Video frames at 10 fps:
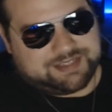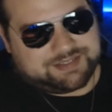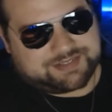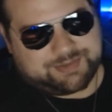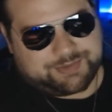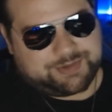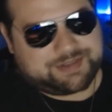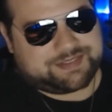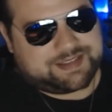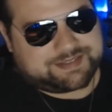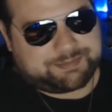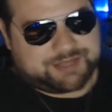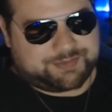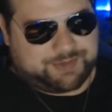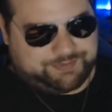so that's about
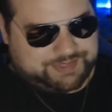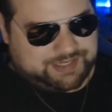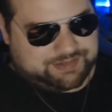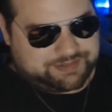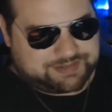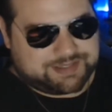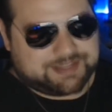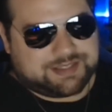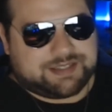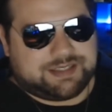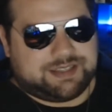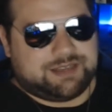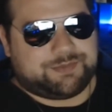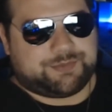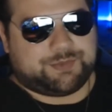$12.
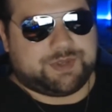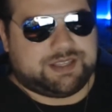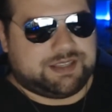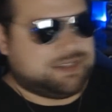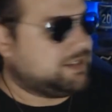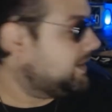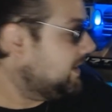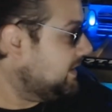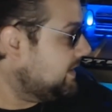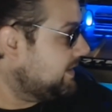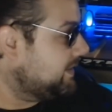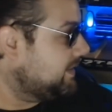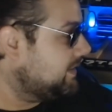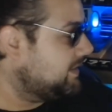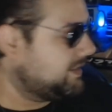if we
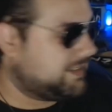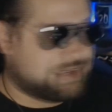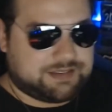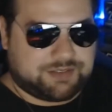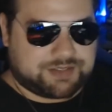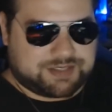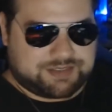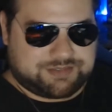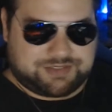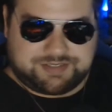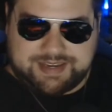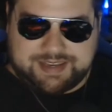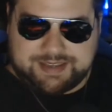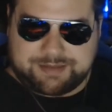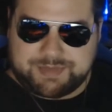then look at the
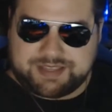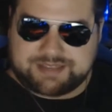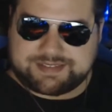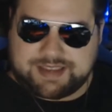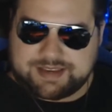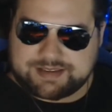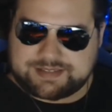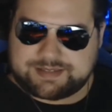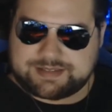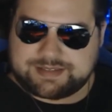Shazam Socks,